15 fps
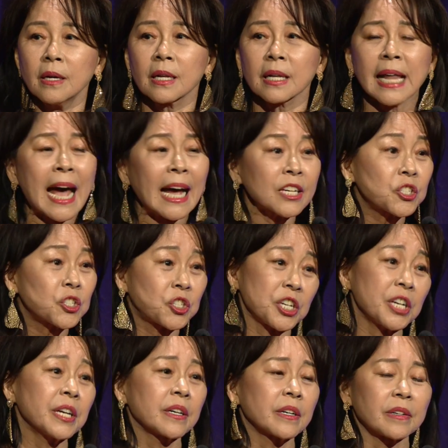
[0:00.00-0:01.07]
Last
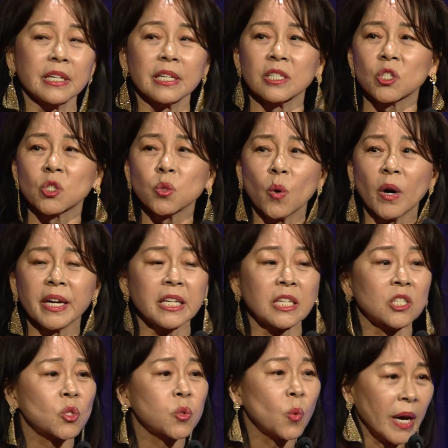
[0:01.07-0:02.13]
year in
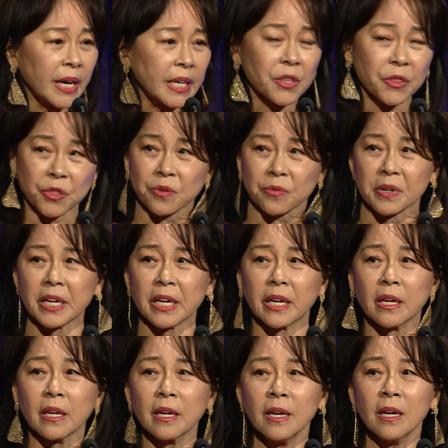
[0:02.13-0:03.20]
2023,